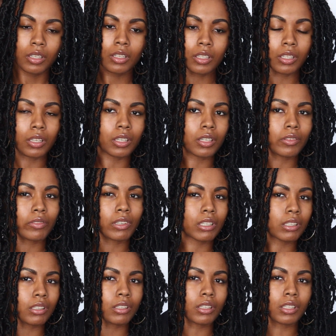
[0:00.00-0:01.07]
the
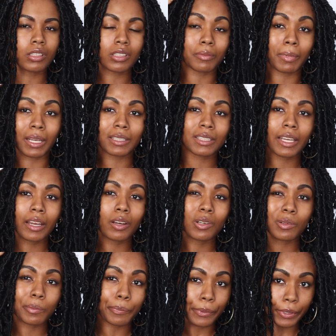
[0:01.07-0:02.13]
leave-in into my
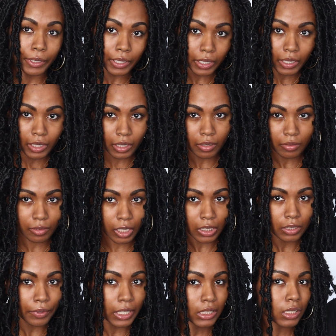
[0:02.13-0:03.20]
scalp, but let's
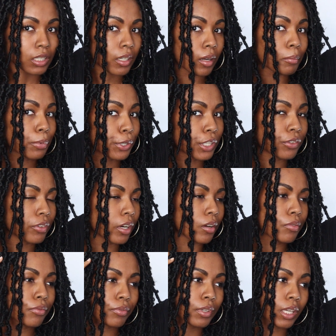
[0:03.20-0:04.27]
face it, I'm pretty
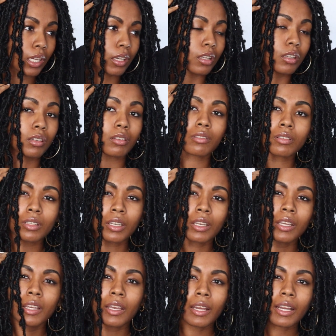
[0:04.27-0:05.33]
rough and
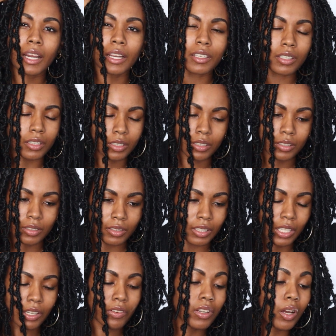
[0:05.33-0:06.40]
kinda,
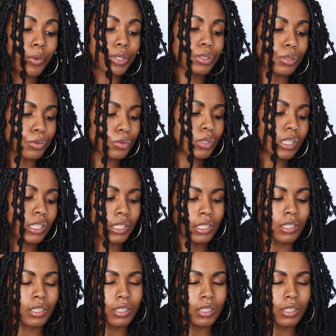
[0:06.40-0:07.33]
even though it's soothing,